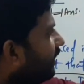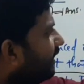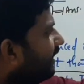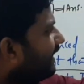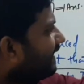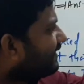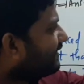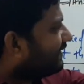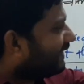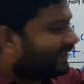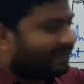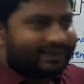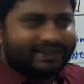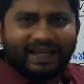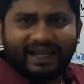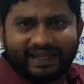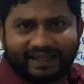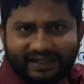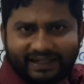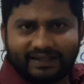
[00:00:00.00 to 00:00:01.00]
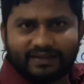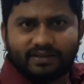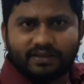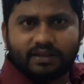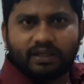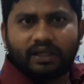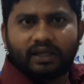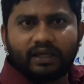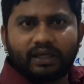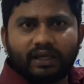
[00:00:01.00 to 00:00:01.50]
Is it the
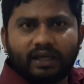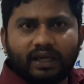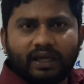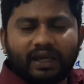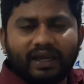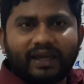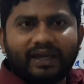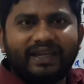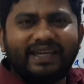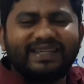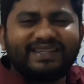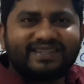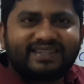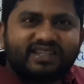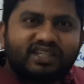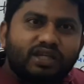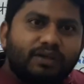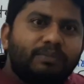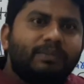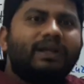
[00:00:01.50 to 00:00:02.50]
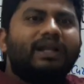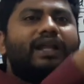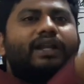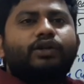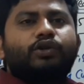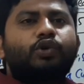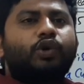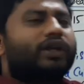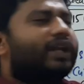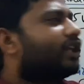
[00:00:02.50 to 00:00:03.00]
energy is similar
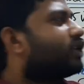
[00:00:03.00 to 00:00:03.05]
to an